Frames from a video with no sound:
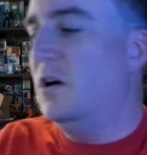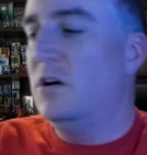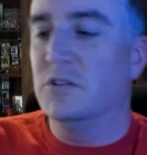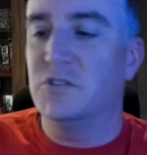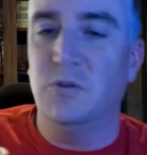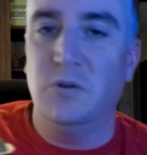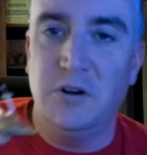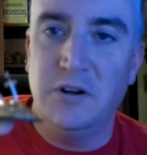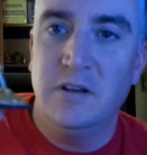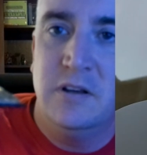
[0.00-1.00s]

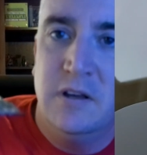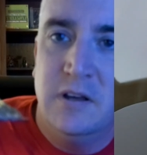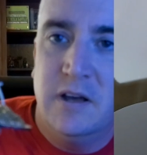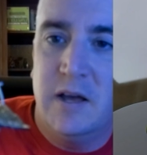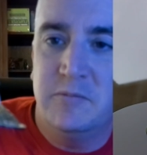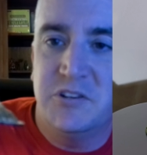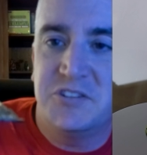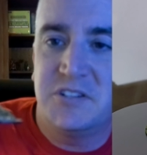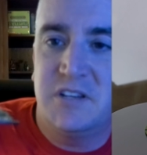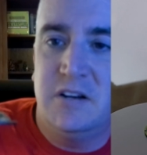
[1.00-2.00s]
Longsword. I'm
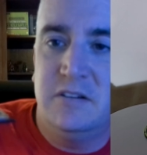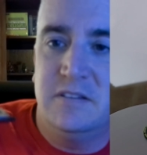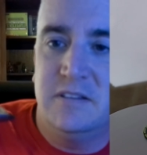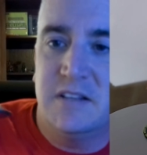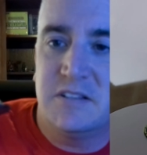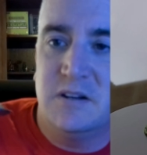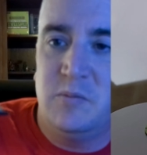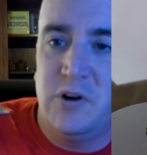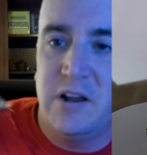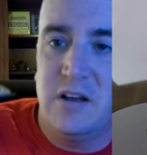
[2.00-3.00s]
just scared that that's going to
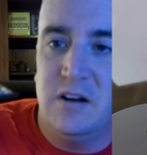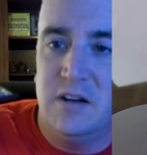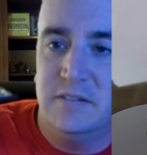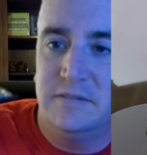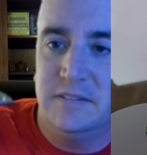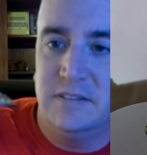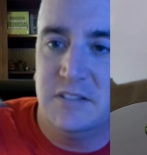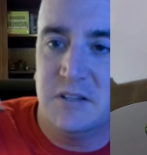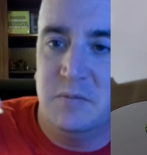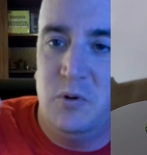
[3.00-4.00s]
break off
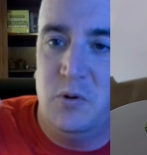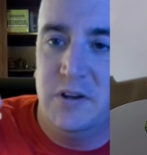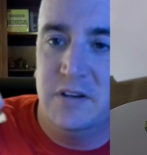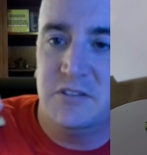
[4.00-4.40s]
at some point.